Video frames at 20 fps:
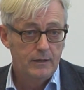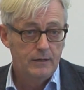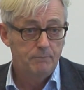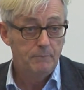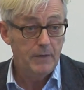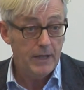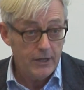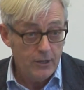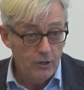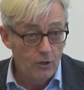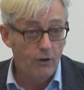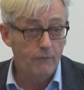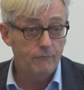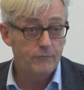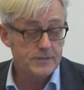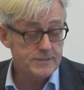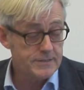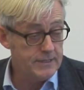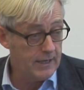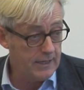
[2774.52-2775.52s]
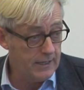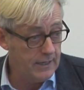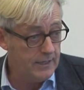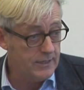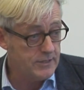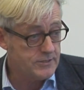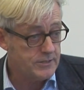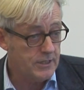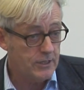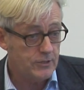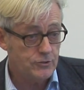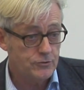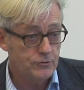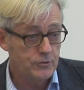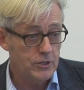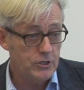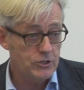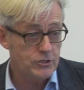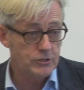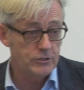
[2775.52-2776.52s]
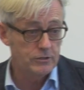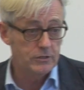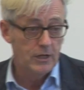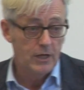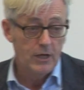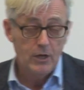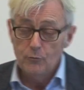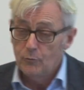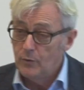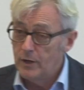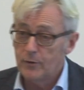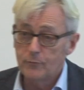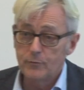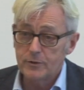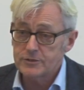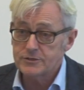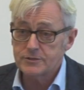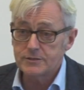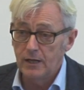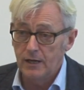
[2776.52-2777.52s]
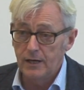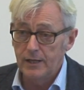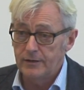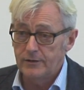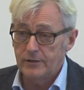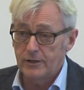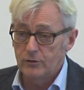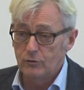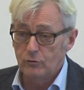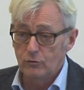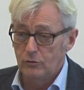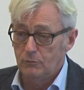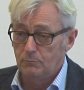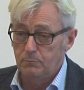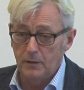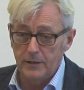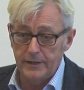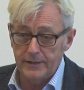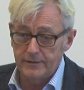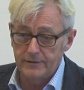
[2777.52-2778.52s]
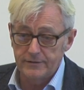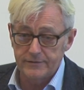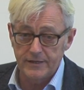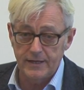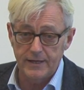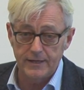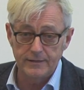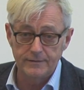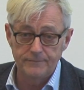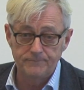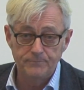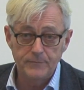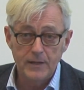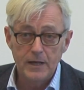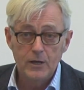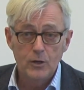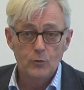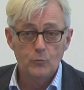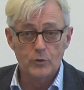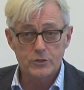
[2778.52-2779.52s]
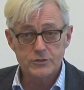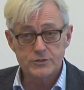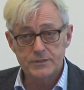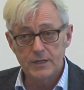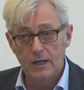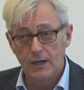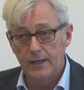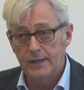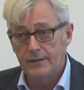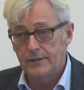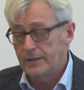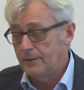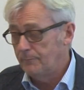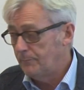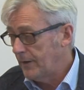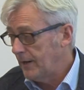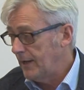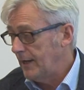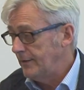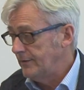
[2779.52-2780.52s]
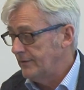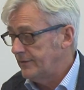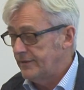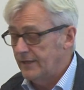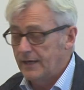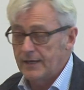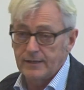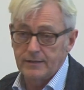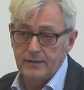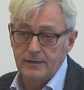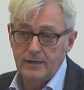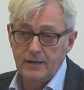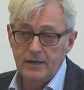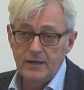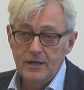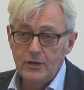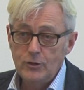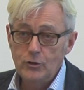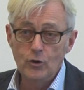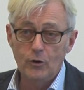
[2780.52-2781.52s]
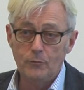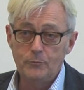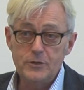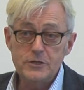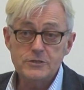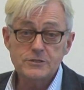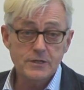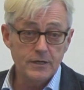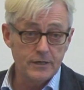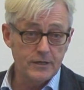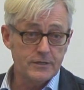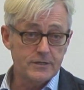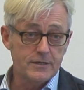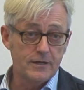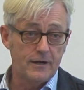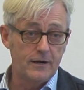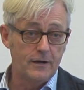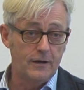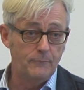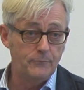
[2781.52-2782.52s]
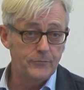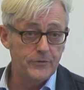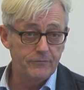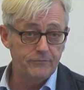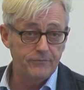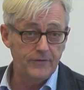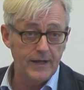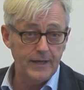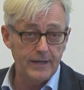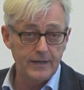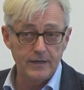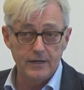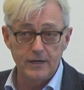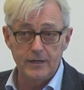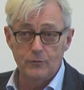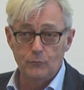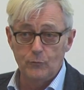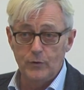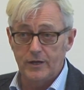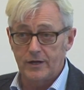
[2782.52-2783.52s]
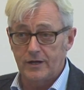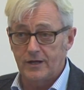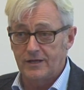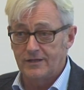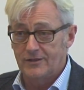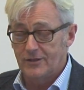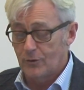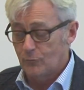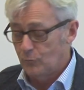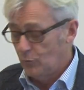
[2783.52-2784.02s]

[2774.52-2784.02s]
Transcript: Many of us are in a situation where we're still into the whole bling thing. We're still into the brand thing. Nobody's going to turn up defiantly wearing their